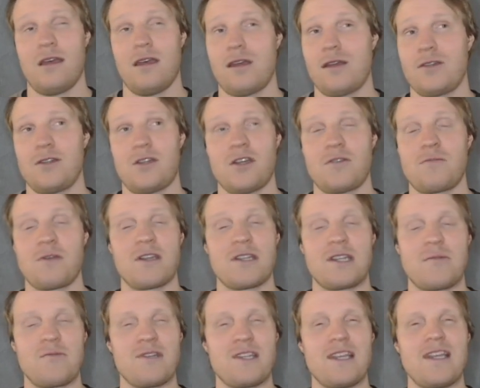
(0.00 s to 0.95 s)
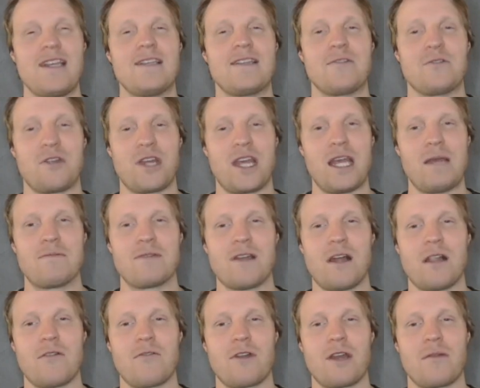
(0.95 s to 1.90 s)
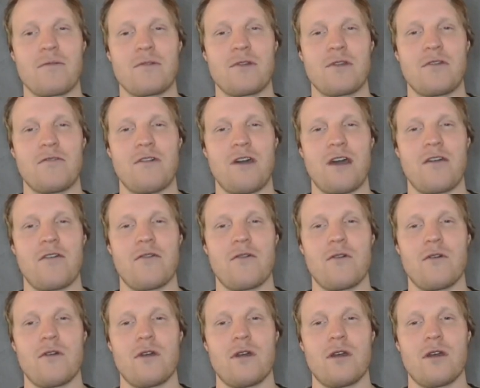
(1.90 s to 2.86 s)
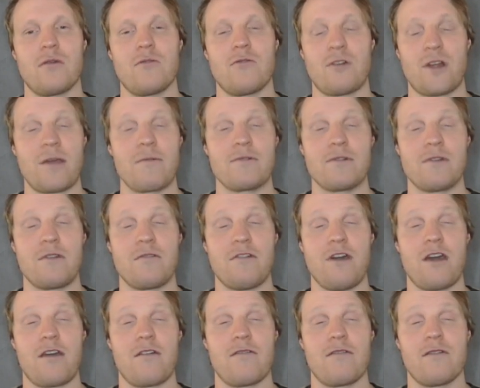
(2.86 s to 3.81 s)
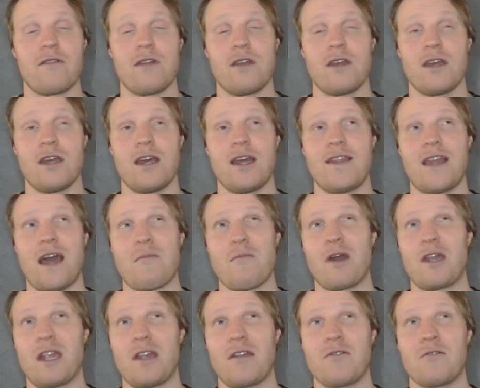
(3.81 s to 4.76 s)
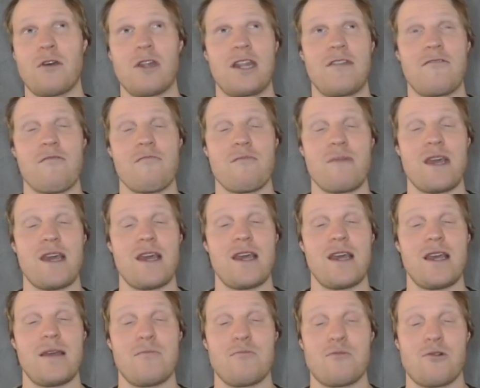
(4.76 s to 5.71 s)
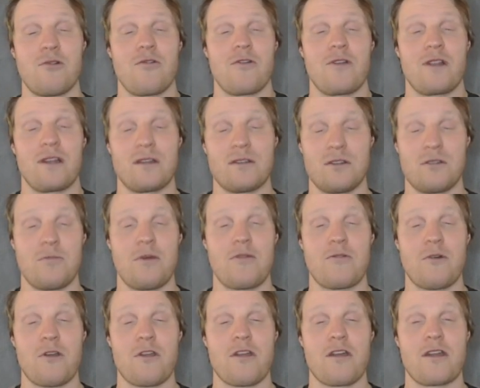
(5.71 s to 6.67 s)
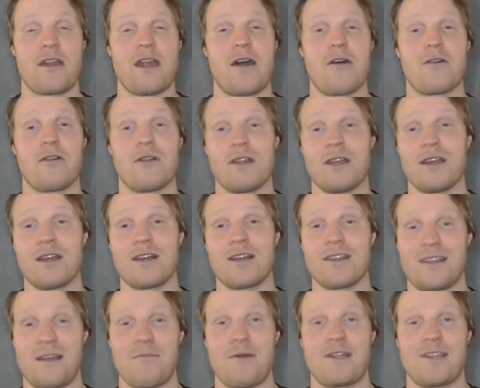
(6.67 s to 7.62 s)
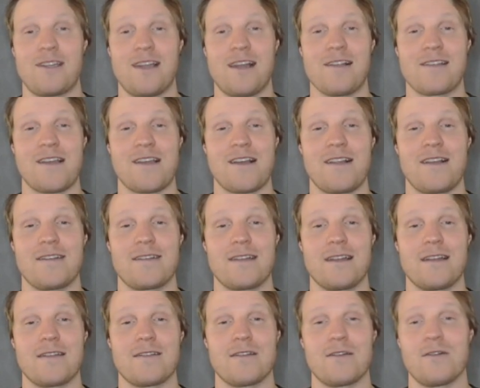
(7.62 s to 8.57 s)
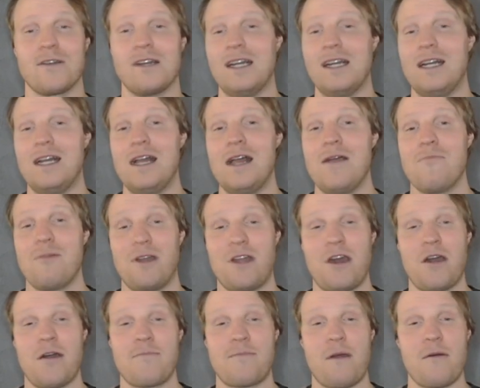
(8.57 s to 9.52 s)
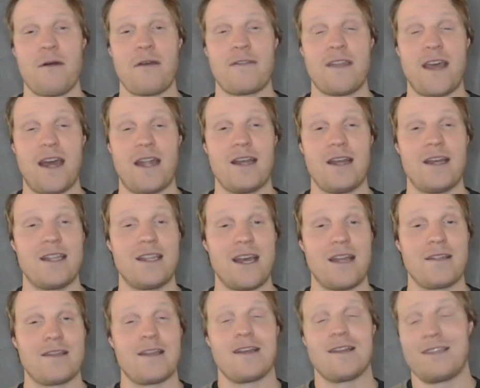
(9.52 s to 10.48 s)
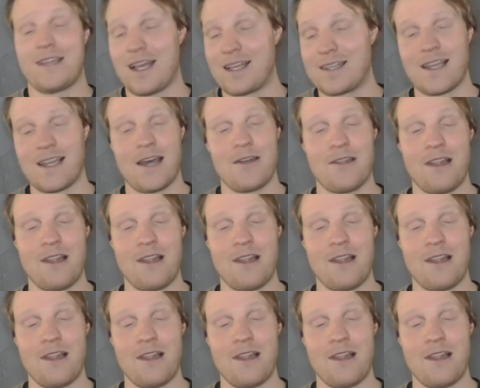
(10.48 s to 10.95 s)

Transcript: Just because it was easier to keep Salah for game 25, and that might not even be proving to be worth it now, because I might sell Salah still. So pretty happy about that. And then next guy on the